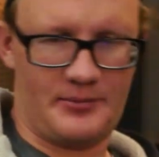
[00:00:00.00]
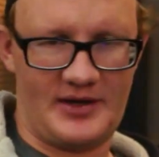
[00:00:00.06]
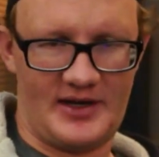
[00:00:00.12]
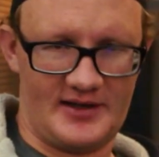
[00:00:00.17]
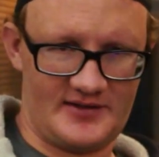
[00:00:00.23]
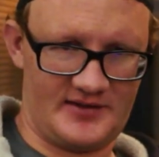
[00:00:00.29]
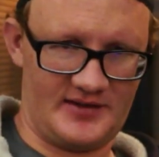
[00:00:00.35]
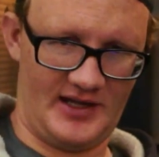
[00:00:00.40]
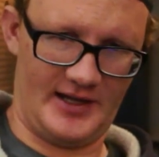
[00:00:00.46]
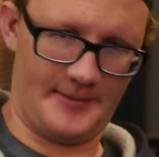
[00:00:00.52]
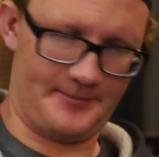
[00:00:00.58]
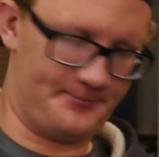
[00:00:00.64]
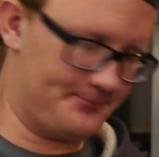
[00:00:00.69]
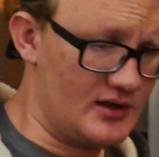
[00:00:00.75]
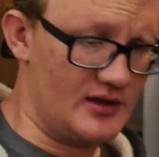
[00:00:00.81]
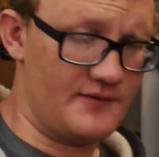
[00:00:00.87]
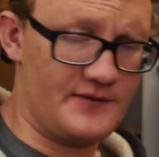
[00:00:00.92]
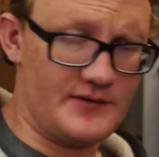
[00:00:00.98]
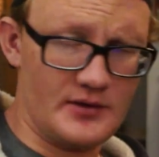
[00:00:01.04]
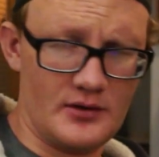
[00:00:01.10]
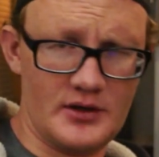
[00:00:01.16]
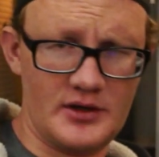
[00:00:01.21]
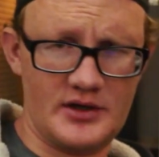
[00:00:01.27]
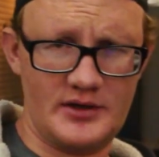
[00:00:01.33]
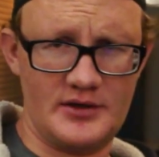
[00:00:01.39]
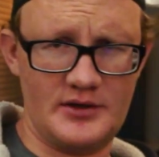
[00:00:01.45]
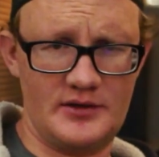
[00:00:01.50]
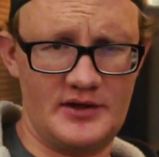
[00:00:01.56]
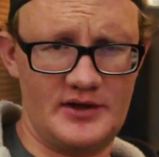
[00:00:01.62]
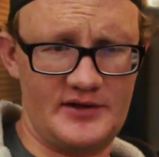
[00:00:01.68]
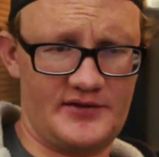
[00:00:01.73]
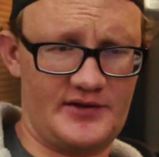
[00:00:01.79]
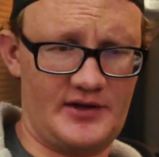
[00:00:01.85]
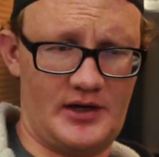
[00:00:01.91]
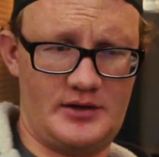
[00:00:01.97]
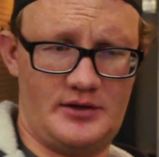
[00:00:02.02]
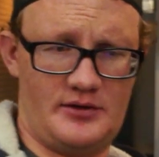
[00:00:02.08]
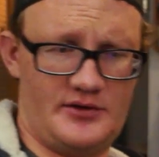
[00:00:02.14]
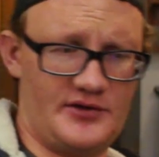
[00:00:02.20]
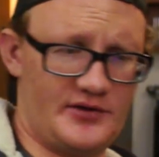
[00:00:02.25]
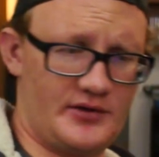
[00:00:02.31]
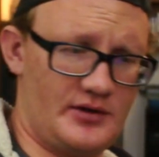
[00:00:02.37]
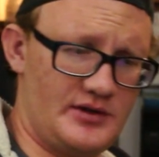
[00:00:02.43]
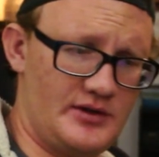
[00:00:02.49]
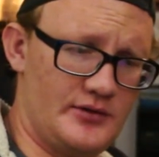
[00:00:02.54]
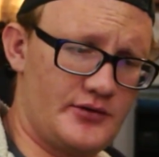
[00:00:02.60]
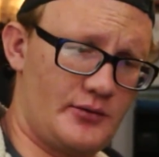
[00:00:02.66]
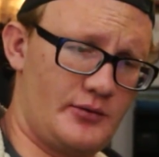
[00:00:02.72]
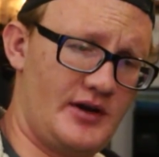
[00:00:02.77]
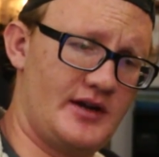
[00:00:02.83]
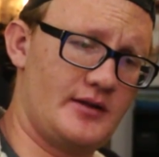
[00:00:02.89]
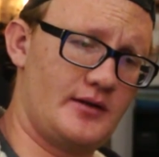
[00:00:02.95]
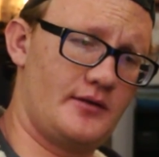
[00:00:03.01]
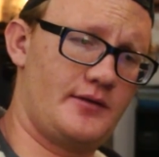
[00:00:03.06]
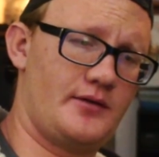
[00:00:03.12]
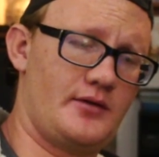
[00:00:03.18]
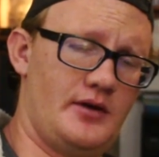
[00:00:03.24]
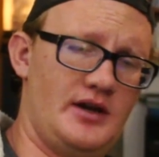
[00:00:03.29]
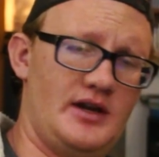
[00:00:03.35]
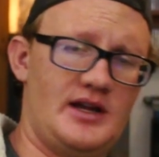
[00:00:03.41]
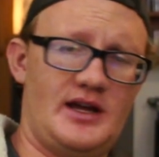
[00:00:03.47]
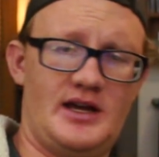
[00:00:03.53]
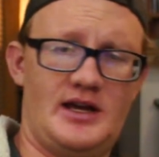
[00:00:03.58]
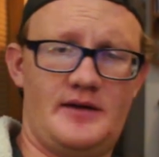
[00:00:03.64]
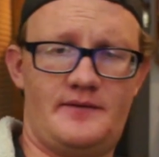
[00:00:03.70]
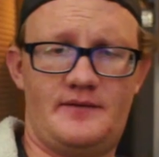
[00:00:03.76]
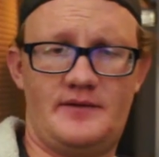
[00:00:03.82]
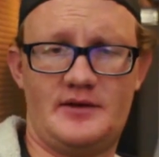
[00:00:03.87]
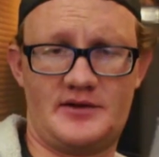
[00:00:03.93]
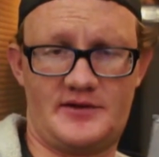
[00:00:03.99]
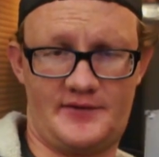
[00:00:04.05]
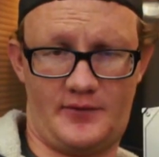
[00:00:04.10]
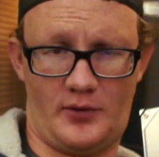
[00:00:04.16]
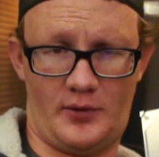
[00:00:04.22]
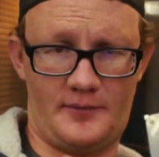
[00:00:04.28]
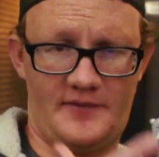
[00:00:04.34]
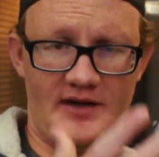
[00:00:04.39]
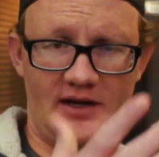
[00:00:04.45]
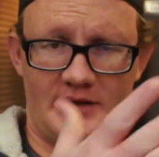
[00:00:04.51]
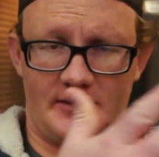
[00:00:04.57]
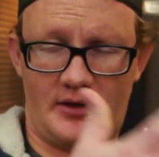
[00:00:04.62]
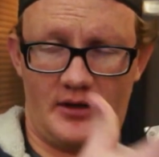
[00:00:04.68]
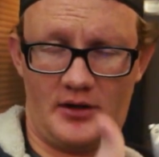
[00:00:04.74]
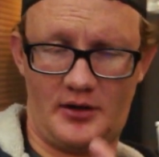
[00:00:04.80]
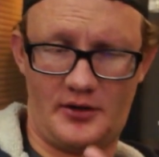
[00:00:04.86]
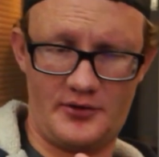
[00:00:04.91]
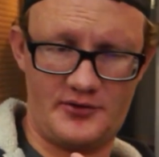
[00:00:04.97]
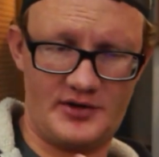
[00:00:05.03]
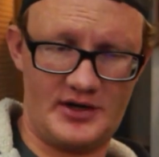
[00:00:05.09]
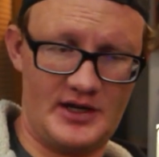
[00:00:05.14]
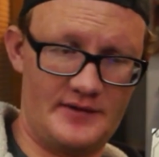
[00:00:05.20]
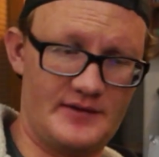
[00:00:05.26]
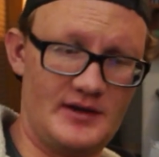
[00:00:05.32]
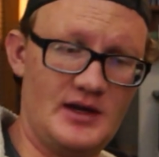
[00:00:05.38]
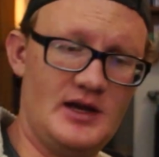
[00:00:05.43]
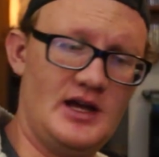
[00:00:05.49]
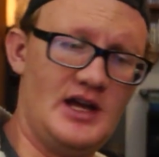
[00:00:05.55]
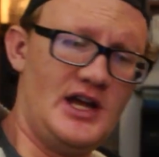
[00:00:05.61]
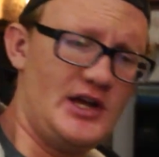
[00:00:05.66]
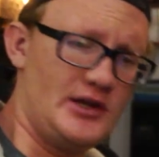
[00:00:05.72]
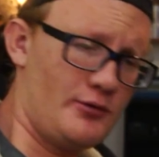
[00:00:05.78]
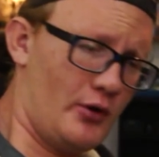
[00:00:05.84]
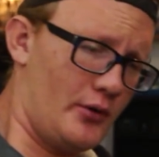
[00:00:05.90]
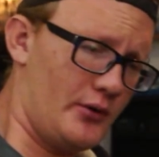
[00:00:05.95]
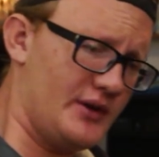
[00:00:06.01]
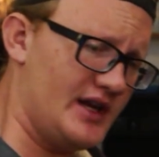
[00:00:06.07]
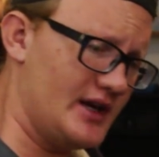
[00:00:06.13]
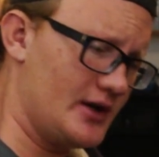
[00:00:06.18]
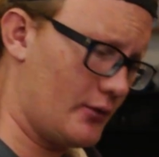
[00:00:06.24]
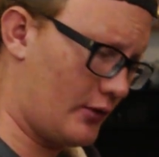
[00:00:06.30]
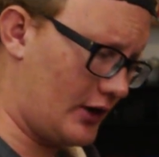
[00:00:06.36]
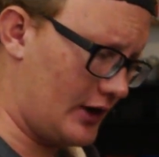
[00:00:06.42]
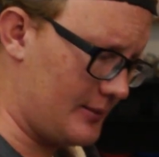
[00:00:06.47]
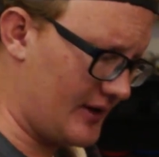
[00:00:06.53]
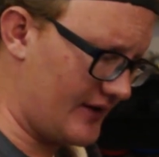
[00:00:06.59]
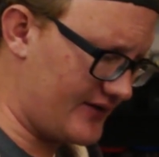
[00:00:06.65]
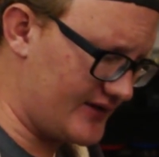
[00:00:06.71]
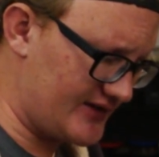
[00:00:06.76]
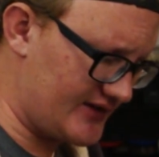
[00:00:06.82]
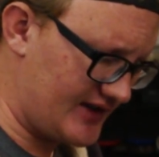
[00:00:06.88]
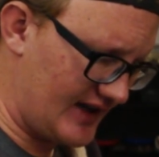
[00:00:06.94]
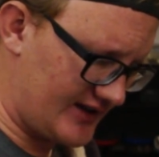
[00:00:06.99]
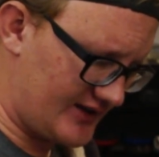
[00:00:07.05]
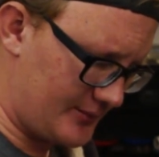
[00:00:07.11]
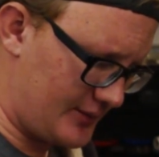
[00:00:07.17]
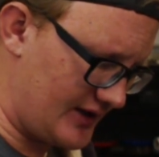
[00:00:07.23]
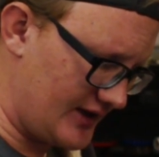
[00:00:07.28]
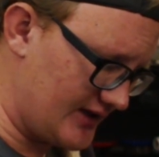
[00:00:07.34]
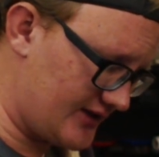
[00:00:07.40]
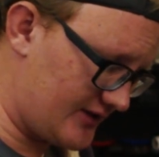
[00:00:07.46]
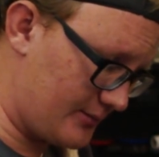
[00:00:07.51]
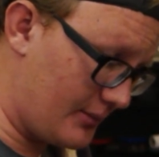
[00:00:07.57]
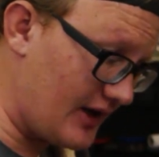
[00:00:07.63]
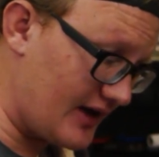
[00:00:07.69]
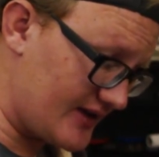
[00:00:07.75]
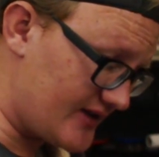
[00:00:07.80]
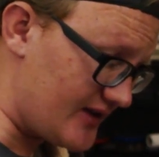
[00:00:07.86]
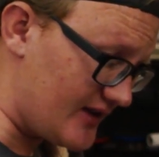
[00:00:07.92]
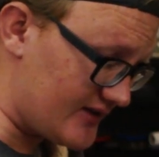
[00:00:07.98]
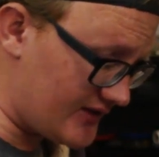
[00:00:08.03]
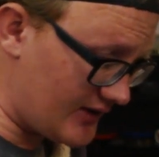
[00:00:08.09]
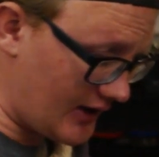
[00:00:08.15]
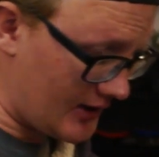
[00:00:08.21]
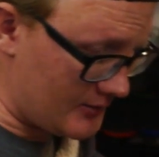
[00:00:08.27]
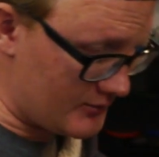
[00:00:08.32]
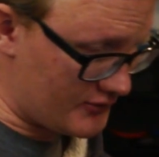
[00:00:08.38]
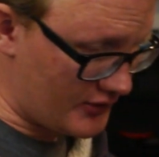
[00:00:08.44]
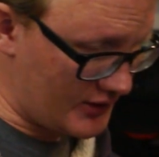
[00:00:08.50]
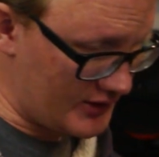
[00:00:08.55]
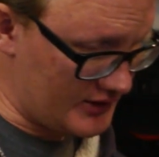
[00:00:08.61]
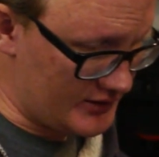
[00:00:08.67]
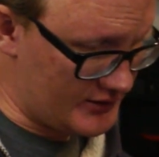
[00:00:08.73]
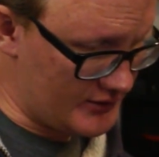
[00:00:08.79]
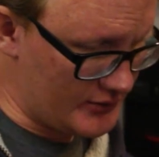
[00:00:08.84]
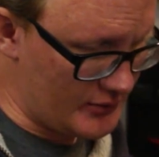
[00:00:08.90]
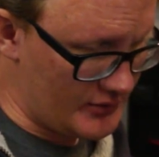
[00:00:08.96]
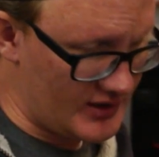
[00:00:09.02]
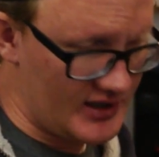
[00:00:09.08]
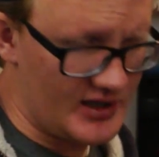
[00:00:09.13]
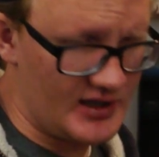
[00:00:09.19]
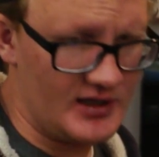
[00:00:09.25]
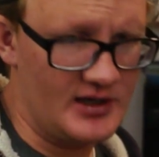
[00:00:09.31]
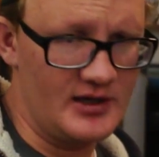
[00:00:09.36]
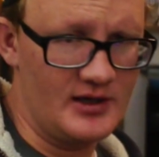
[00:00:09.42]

past that. If you're going to do this and you're just going to use a regular 3.5-inch form factor hard drive, you won't need to worry about this next piece. But since I am trying to do a